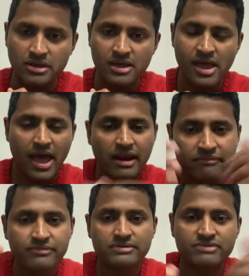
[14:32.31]
And if
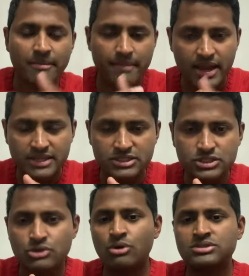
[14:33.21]
the manager is
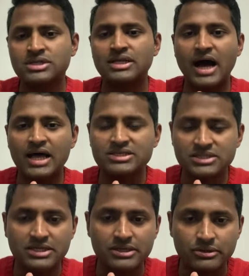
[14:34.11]
constantly asking
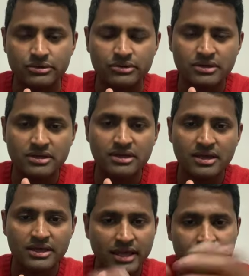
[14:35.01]
you,
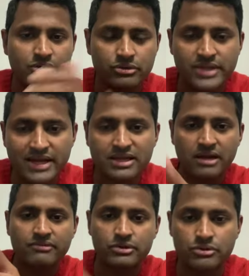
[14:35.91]
can we do that? Can we
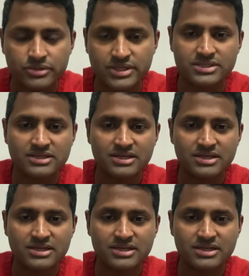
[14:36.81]
do this?